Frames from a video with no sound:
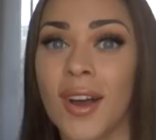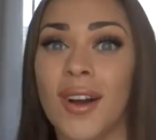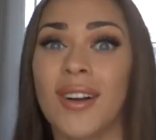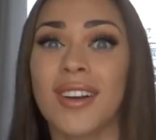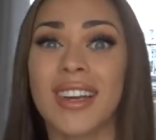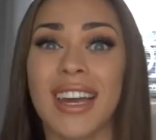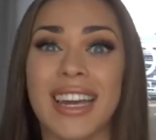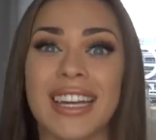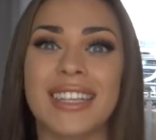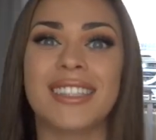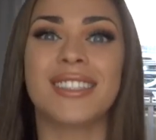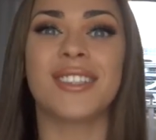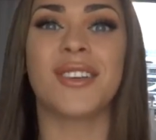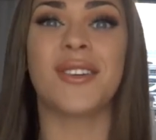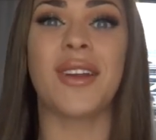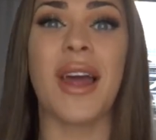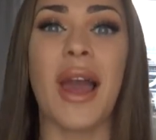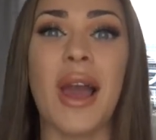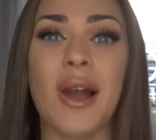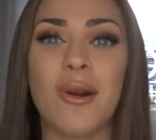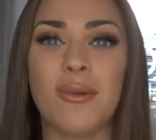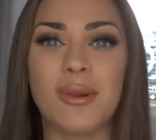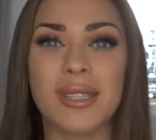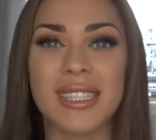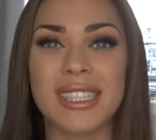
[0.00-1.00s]
Okay, so
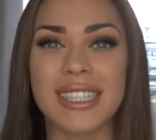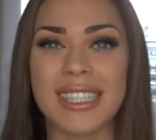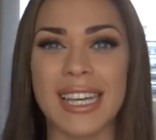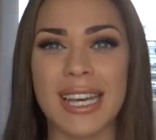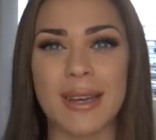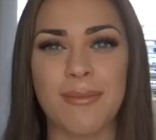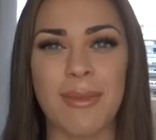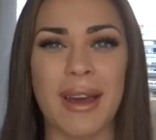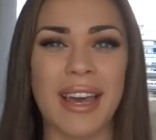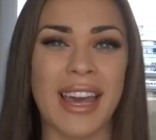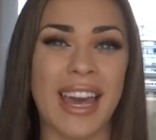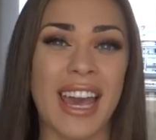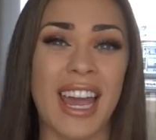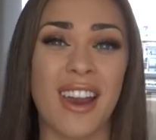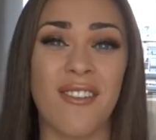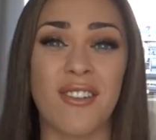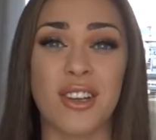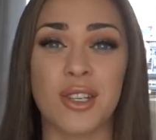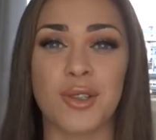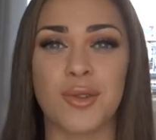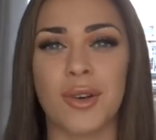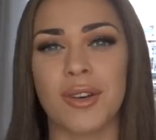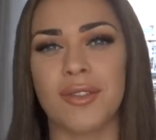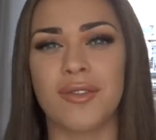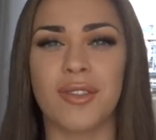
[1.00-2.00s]
now I would say my hair
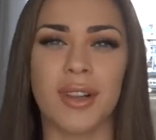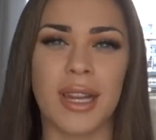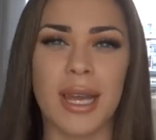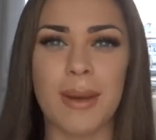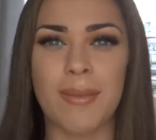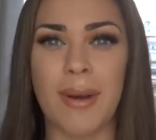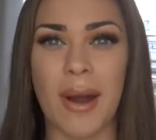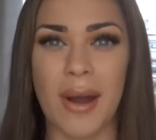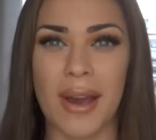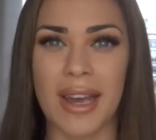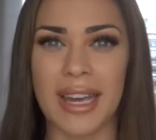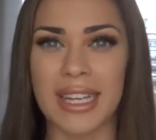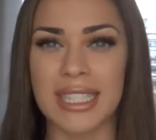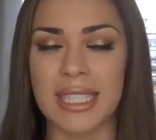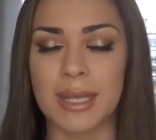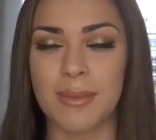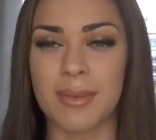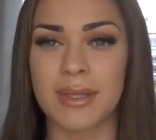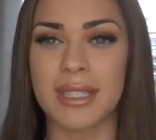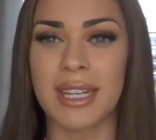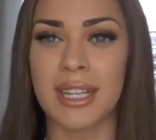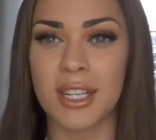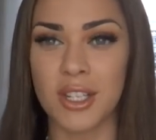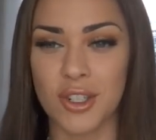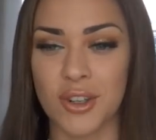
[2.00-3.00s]
is roughly about
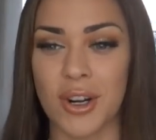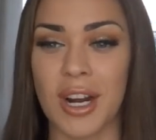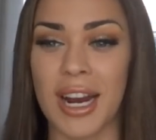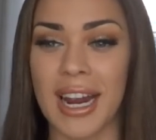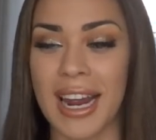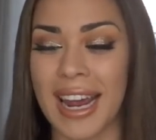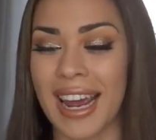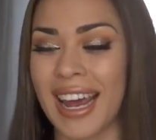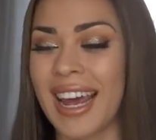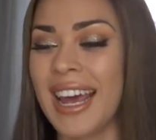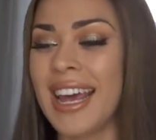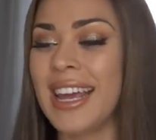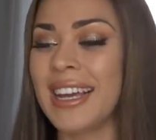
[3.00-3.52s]
80% dry.